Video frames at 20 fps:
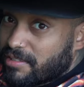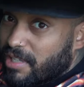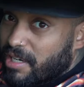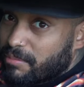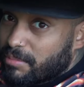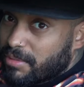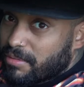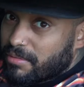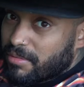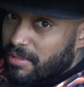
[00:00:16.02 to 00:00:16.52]

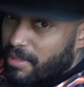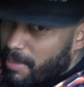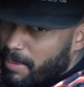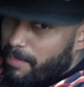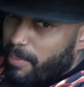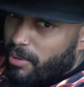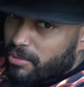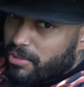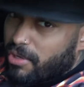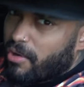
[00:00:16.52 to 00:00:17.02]
gentlemen. Let me
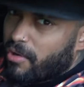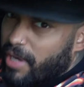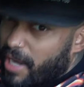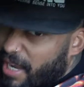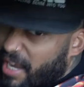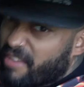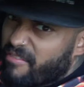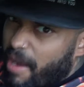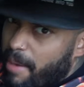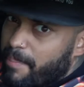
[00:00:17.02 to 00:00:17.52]
put the call and I'll
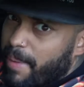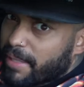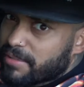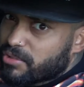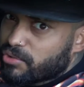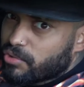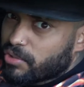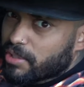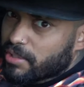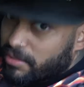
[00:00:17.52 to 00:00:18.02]
get right back
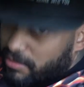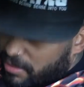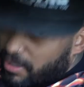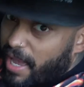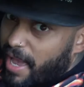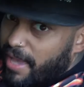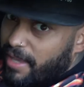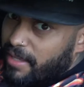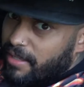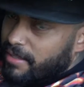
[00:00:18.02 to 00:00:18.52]
to you.
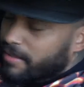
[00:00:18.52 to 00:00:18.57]
Right?